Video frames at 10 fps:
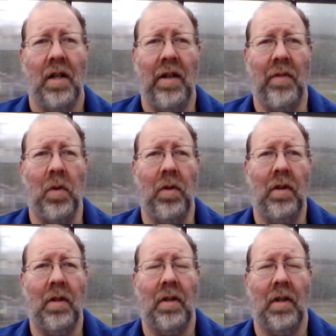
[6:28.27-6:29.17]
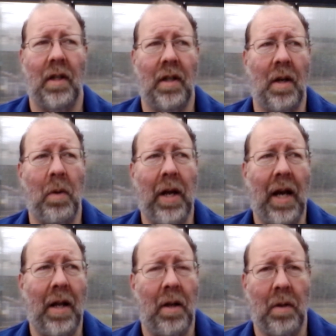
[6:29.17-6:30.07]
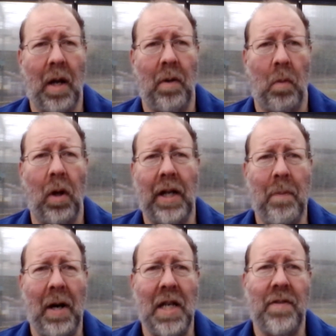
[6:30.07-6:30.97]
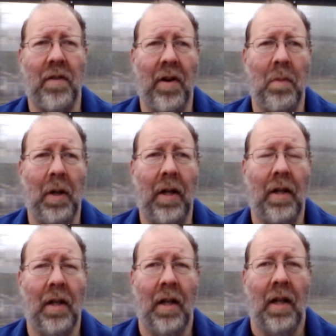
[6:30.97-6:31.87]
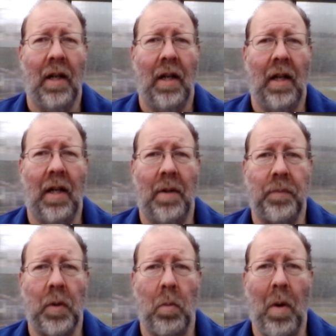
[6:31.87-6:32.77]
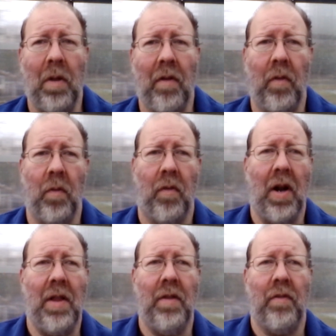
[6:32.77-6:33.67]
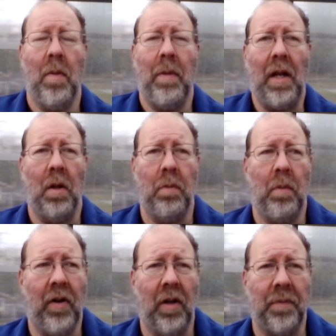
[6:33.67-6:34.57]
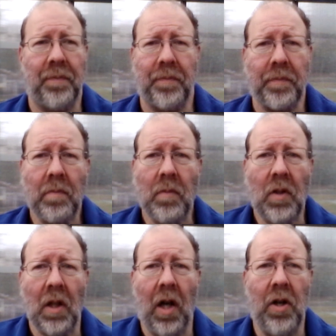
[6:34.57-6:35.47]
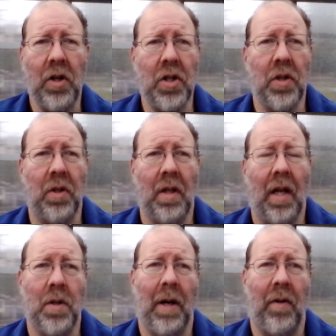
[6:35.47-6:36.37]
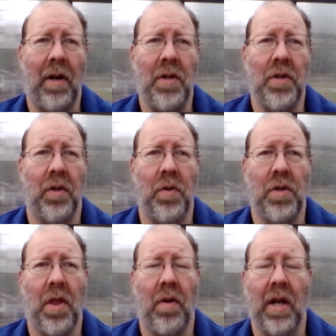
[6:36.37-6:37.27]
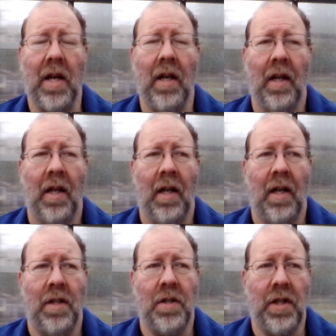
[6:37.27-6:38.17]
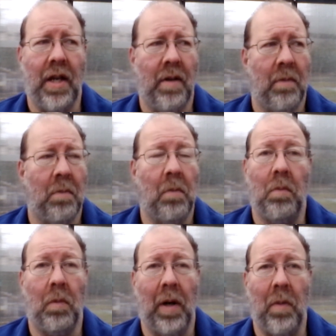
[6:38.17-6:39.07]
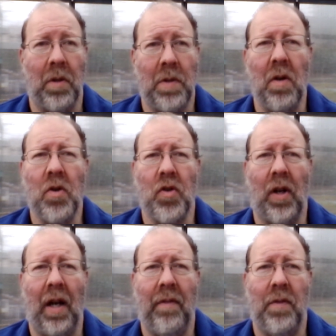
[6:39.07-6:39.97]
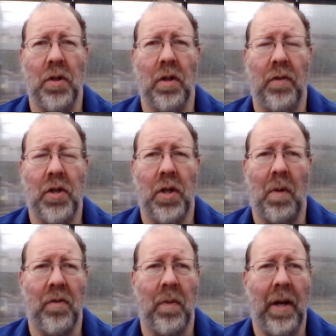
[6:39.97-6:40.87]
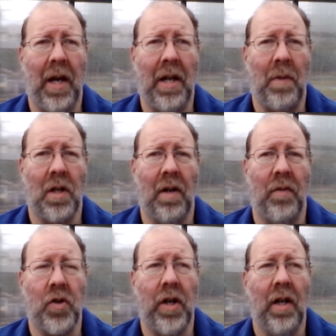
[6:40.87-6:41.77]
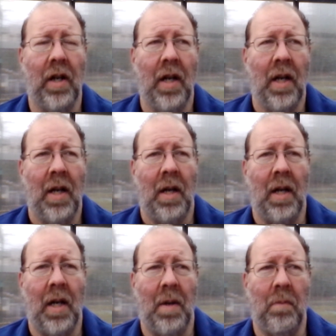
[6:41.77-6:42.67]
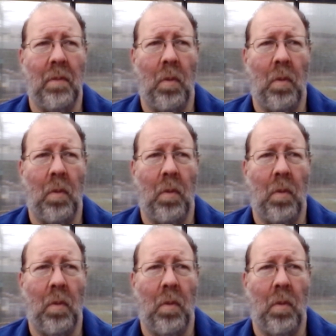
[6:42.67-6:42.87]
you've won a weekend, a day pass for a family. Went with a friend from the bee club we've got, and her son, and I took my grandson, who's 3, to see what it was. It was a long drive, just over 2 hours from here down to Coventry, but